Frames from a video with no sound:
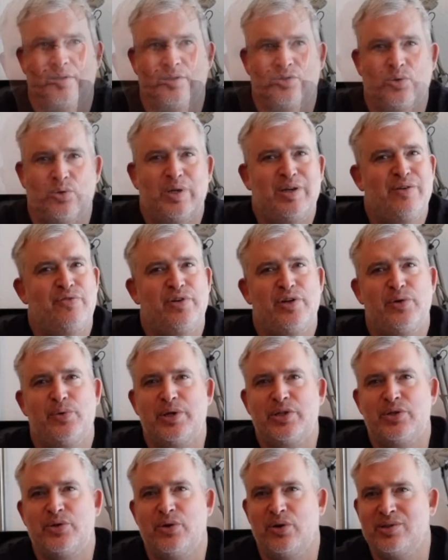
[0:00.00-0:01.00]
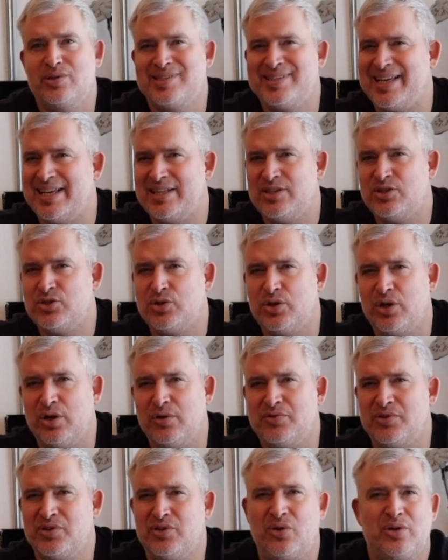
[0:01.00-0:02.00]
So if he returns 10 serves
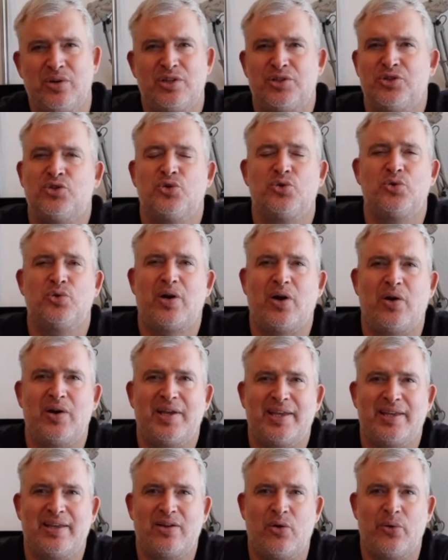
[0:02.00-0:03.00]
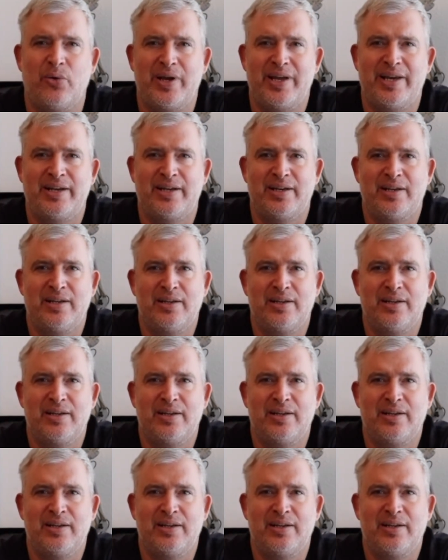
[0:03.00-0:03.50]
and only 2 go in,